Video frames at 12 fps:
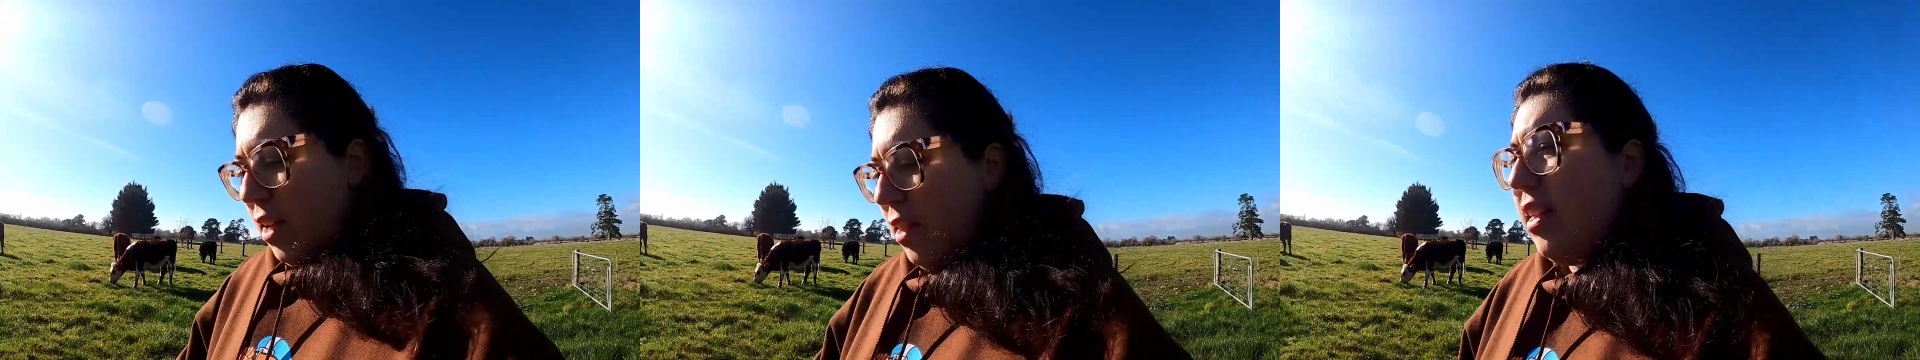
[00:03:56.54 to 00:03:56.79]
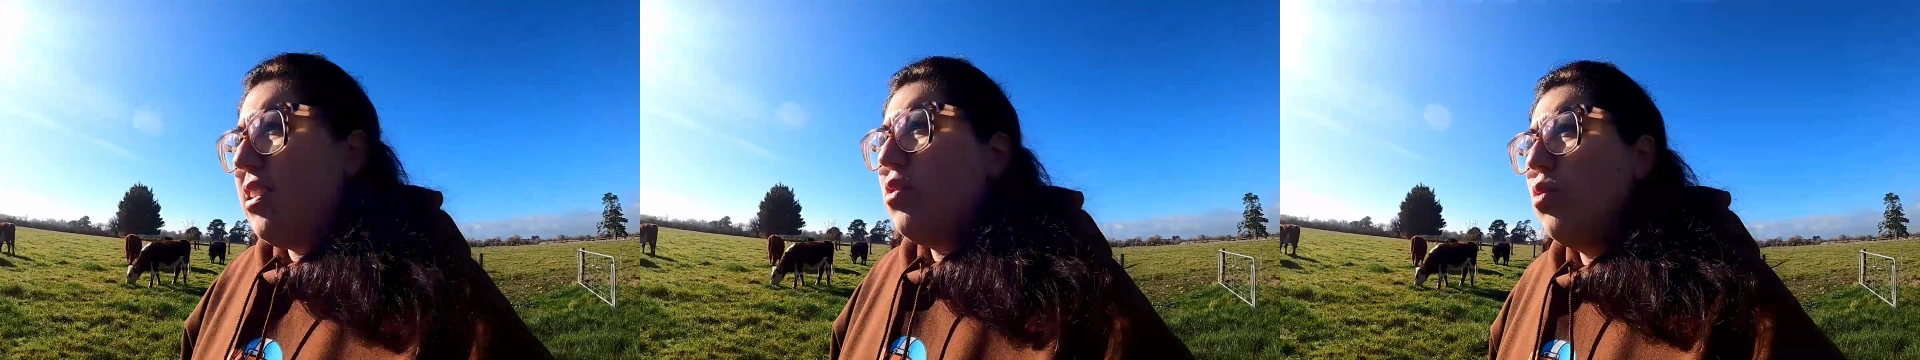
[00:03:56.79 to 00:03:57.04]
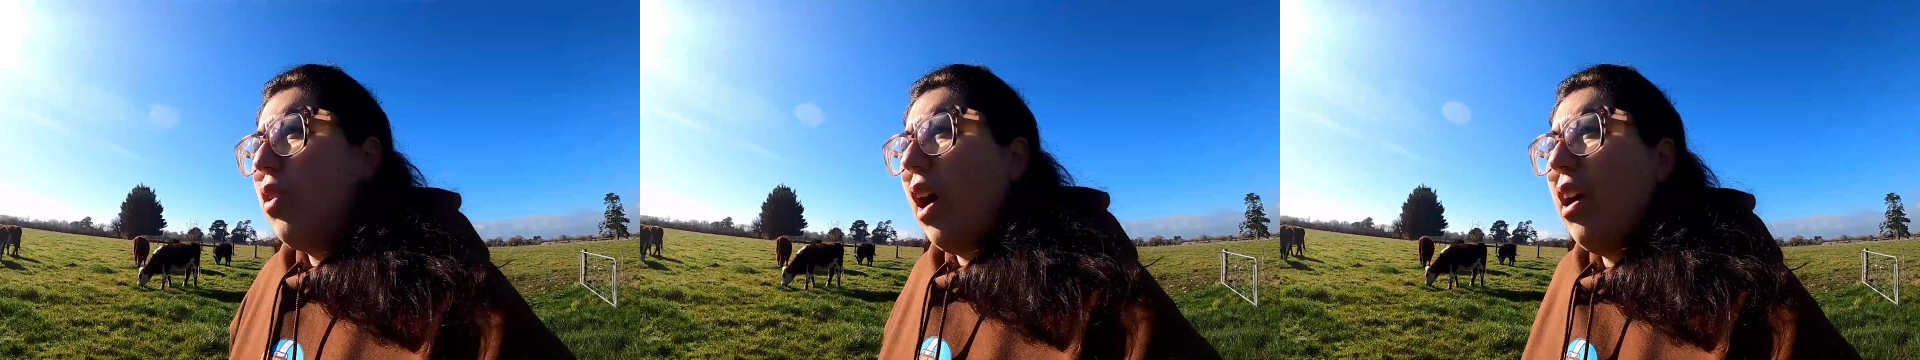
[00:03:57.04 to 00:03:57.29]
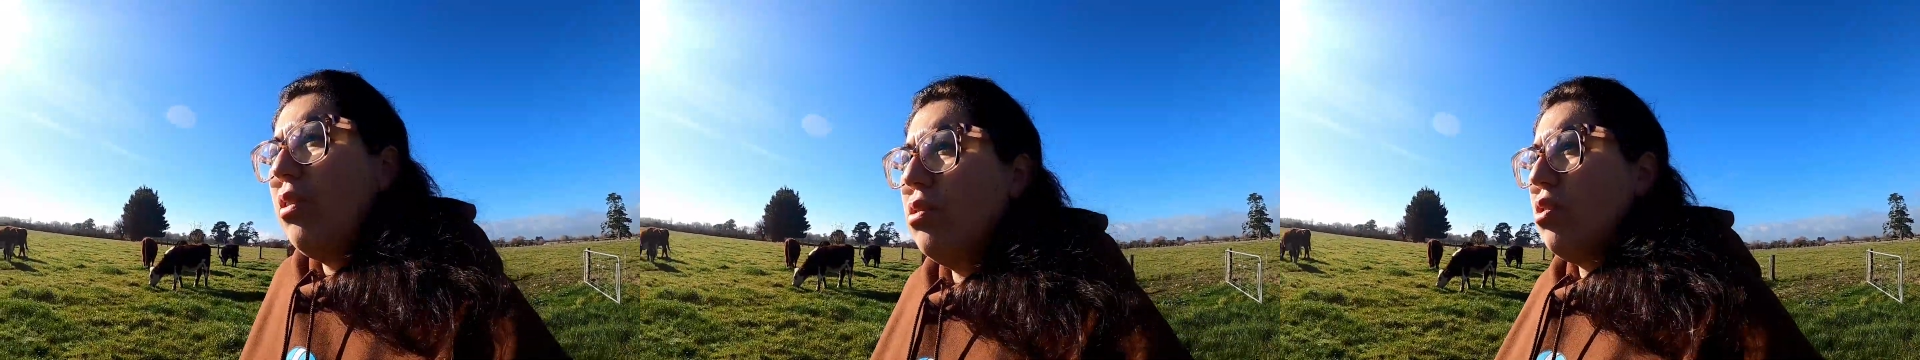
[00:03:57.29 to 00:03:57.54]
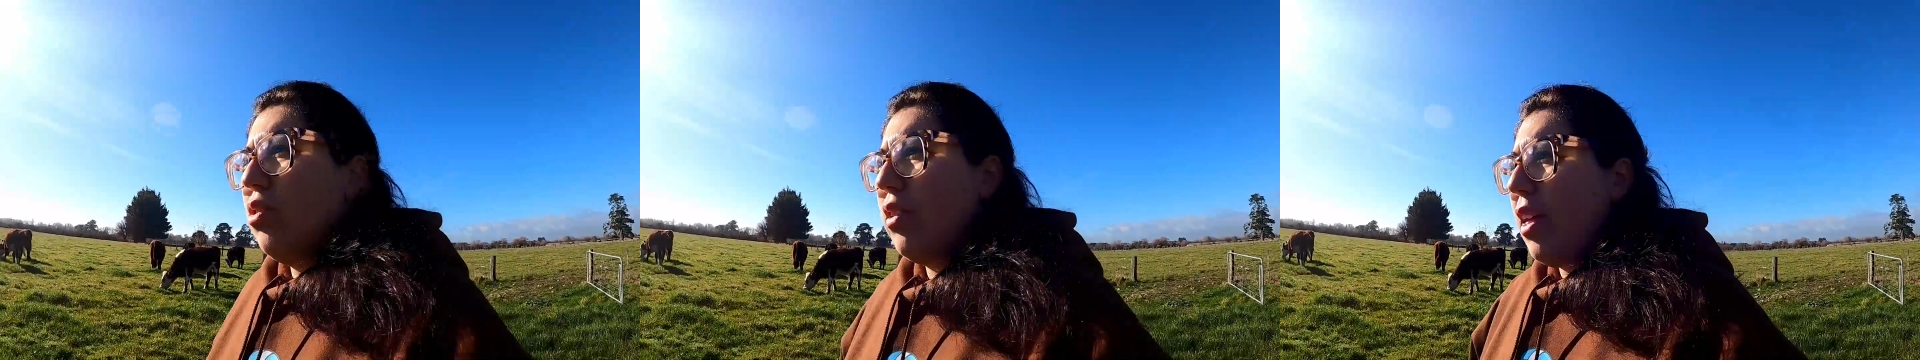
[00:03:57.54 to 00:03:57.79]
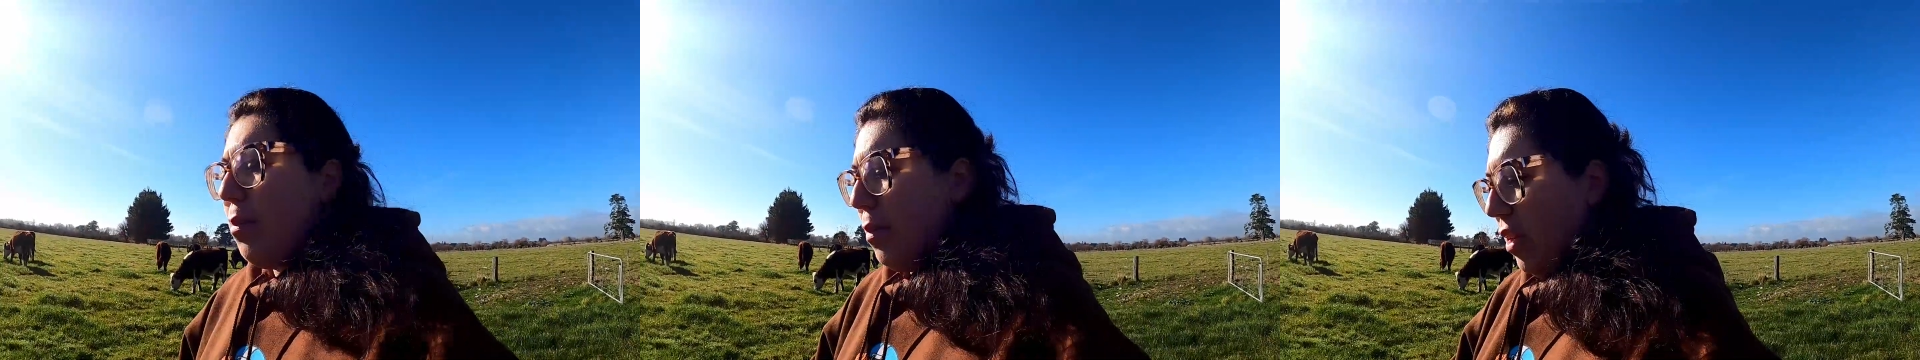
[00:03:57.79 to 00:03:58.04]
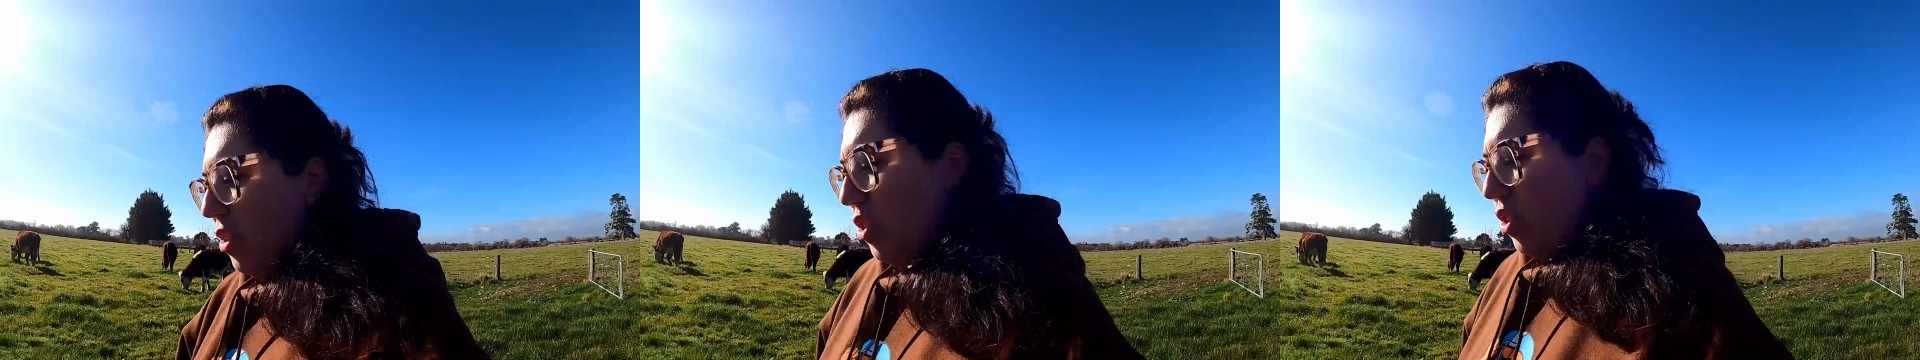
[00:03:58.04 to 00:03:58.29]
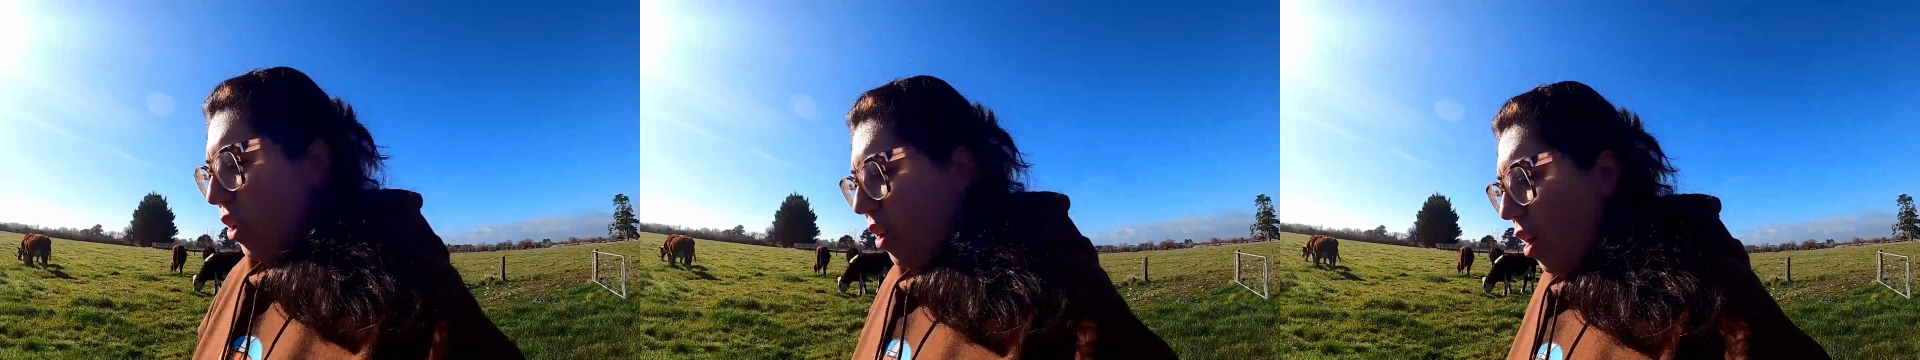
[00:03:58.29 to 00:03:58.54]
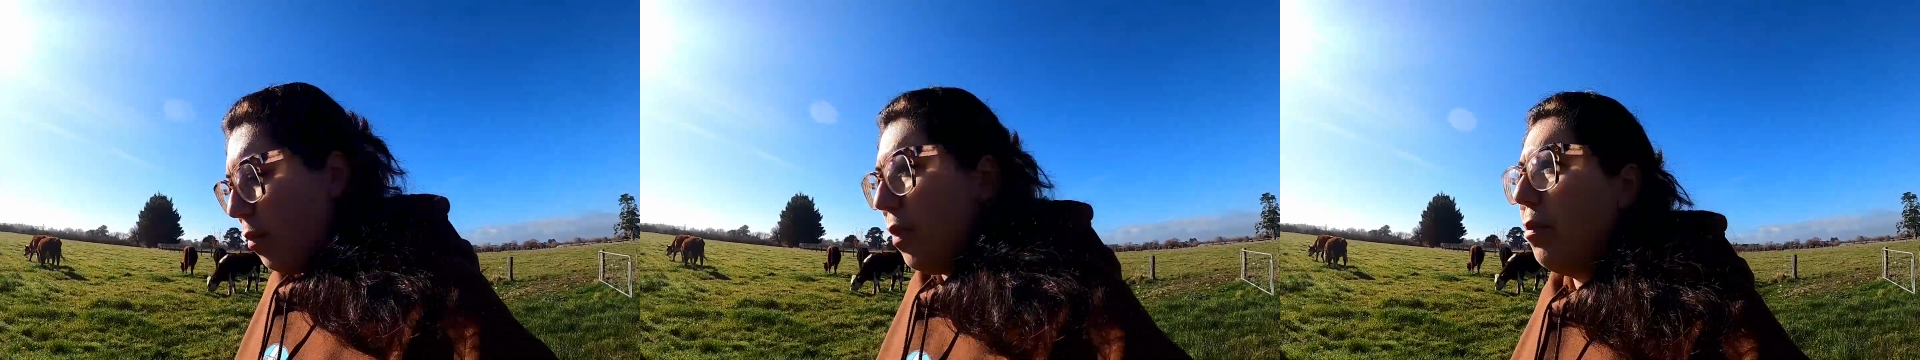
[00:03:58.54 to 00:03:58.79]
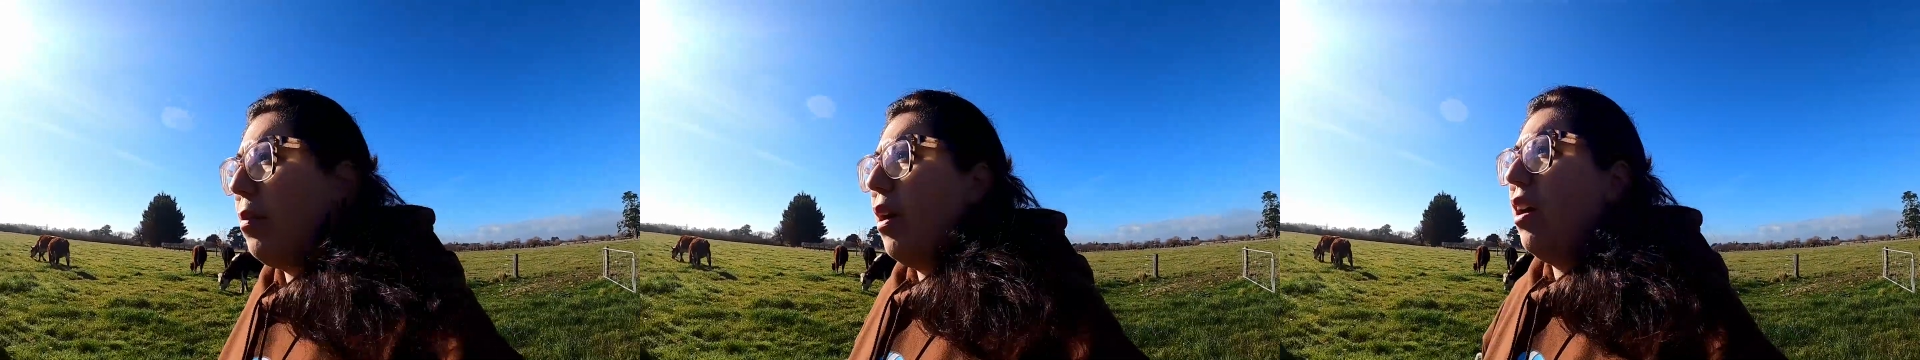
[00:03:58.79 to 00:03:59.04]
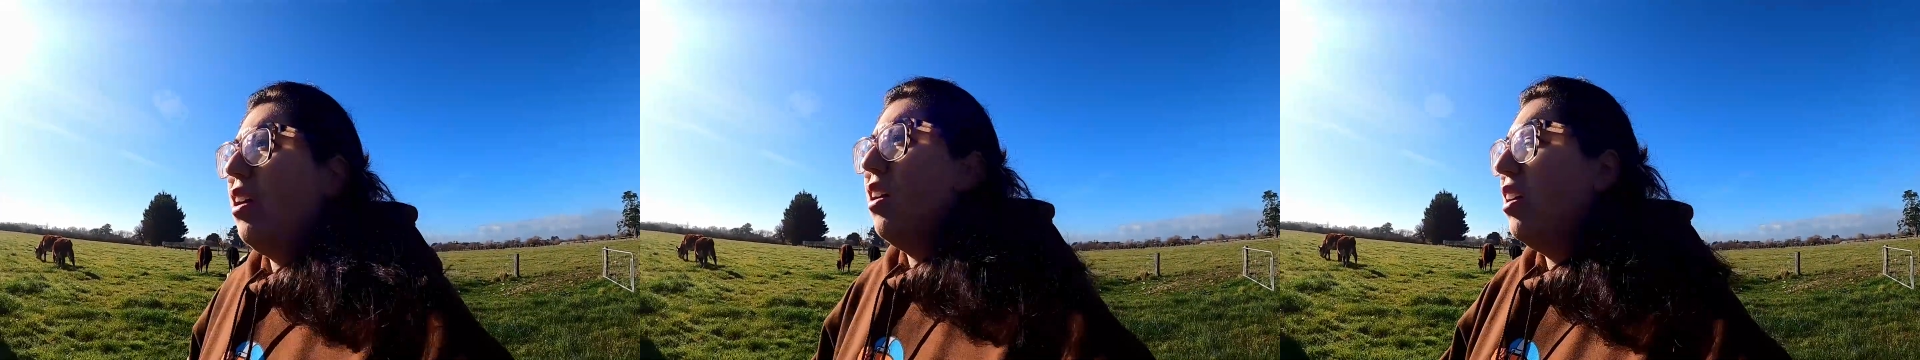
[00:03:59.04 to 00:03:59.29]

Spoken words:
Are these all girls or are they mixture? I can't remember.